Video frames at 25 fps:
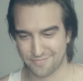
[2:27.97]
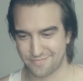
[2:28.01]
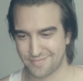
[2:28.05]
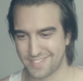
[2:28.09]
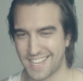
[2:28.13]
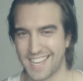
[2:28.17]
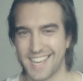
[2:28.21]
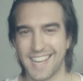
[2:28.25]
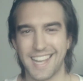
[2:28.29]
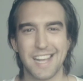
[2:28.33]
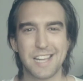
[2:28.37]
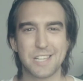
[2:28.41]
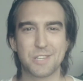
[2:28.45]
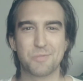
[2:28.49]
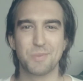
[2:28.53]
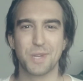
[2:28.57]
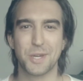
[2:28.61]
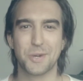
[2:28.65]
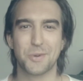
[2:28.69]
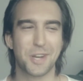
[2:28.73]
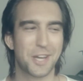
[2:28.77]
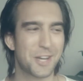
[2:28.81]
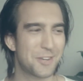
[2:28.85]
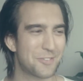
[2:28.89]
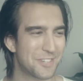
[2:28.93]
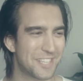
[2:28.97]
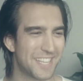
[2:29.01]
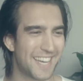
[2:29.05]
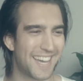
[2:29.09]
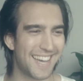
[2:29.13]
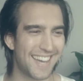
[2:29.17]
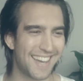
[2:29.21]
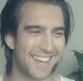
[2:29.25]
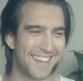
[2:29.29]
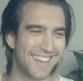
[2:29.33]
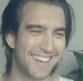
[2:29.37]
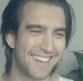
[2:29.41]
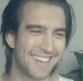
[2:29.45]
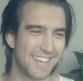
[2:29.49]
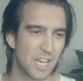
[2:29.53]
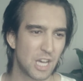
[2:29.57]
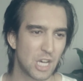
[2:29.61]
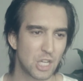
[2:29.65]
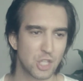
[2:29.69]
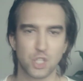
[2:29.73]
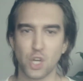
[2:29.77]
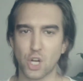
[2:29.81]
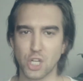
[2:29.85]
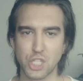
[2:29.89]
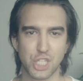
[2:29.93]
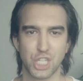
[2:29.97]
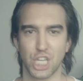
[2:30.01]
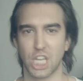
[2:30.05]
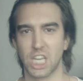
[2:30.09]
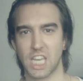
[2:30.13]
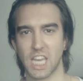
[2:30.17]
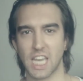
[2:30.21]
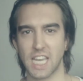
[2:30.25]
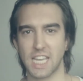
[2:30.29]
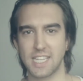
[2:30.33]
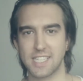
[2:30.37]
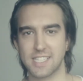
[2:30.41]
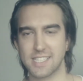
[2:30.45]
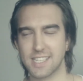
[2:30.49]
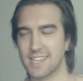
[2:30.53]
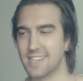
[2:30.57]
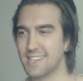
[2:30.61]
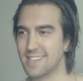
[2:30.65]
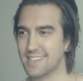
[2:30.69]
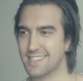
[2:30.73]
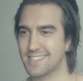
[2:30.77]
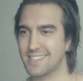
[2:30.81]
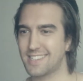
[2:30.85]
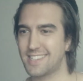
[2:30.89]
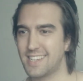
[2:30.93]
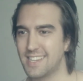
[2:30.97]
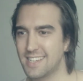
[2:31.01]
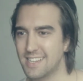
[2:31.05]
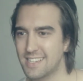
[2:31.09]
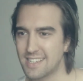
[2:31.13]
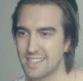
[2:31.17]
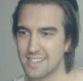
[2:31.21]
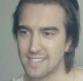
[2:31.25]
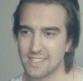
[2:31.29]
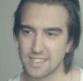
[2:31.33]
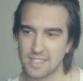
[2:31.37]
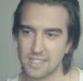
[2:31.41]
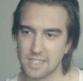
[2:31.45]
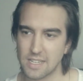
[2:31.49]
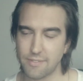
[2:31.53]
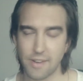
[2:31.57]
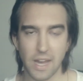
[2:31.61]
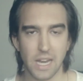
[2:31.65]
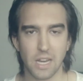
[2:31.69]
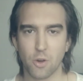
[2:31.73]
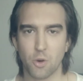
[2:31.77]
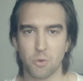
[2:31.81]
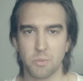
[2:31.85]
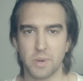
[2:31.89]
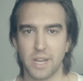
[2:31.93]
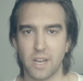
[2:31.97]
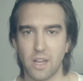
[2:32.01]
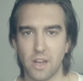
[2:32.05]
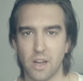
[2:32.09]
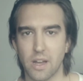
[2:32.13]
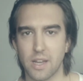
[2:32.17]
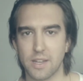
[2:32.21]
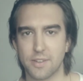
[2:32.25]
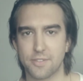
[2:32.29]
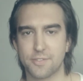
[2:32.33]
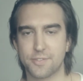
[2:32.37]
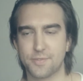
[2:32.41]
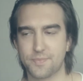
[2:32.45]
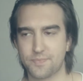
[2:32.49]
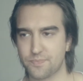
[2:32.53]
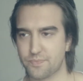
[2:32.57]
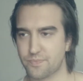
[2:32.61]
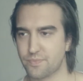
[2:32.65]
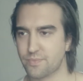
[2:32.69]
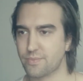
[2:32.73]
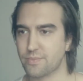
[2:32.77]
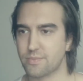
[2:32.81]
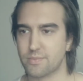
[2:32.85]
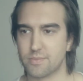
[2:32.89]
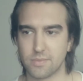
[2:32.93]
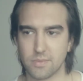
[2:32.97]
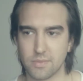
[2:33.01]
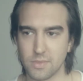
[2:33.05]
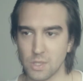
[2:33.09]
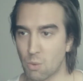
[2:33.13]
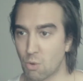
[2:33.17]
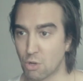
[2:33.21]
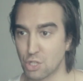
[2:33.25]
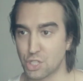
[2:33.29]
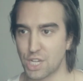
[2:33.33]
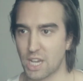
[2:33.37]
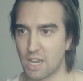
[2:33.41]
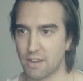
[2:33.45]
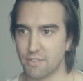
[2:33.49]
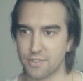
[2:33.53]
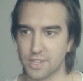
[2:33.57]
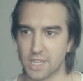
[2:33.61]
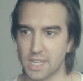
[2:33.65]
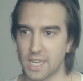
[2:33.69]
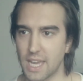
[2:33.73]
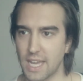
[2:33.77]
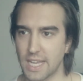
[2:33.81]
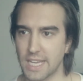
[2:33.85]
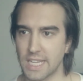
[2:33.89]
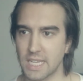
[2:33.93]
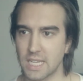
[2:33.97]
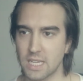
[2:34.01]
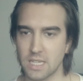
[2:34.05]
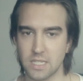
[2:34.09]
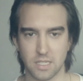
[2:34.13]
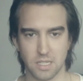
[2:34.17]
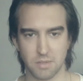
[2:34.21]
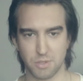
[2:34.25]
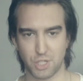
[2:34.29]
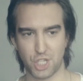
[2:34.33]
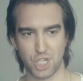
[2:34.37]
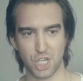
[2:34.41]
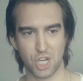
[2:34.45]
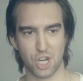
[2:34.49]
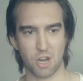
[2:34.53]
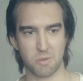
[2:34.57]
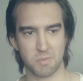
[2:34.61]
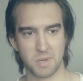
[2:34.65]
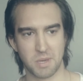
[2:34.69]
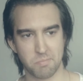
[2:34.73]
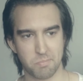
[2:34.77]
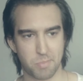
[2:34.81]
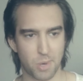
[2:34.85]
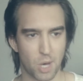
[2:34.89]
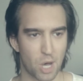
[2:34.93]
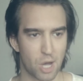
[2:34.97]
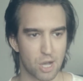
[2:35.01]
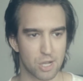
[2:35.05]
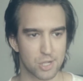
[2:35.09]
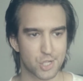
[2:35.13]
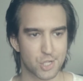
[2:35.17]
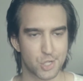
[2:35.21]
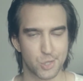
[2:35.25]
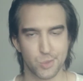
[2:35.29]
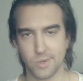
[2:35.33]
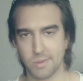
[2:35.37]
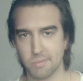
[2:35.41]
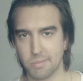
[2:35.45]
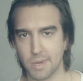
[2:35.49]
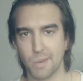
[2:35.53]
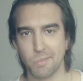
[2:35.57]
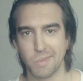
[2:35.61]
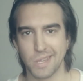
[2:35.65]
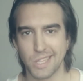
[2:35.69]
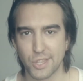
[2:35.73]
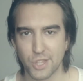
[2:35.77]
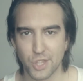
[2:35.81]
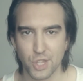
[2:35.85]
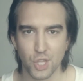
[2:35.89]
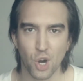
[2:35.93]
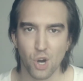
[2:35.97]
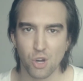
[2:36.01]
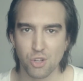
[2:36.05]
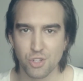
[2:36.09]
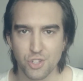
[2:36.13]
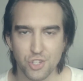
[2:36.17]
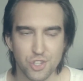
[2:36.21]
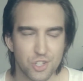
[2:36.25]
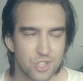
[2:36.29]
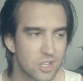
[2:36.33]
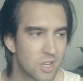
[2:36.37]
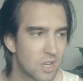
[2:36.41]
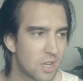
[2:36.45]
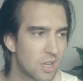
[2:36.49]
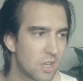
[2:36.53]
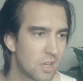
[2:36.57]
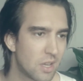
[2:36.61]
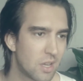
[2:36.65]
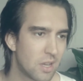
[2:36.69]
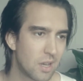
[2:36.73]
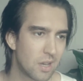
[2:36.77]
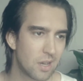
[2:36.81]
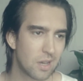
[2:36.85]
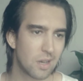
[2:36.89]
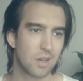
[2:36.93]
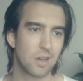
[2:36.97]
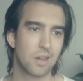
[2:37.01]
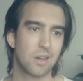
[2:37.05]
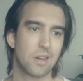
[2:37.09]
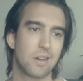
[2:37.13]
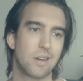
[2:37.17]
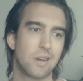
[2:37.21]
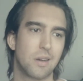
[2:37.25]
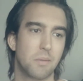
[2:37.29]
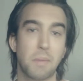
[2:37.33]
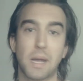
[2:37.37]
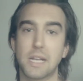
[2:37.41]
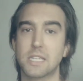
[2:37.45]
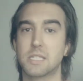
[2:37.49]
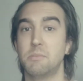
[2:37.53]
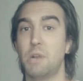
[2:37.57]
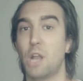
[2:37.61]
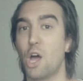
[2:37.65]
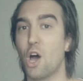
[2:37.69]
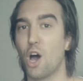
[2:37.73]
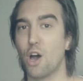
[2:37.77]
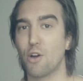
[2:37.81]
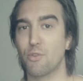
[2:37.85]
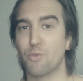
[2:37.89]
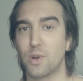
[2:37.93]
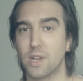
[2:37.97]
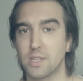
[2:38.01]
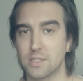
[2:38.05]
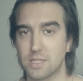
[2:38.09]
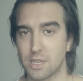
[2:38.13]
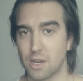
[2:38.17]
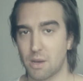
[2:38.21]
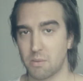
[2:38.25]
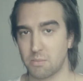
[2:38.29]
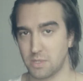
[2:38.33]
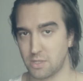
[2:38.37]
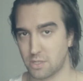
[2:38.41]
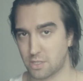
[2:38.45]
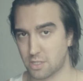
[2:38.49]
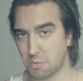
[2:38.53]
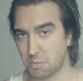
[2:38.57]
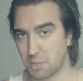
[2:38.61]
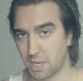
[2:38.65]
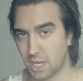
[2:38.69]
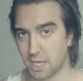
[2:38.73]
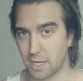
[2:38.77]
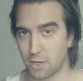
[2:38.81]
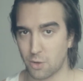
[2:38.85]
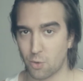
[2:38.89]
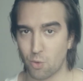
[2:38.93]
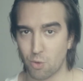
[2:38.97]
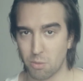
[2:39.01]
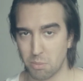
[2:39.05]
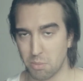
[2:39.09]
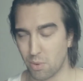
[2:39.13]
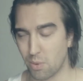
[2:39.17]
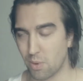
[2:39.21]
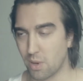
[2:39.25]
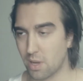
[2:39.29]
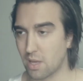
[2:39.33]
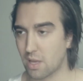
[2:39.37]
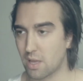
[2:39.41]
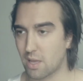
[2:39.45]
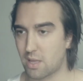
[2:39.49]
Yeah, that's me all over that. Dodgy geezer, you know. I've had it all my life. Watch out for Kenny, he's a charming bar steward, but a bit dodge. It makes me laugh when I tell him he used to be an altar boy.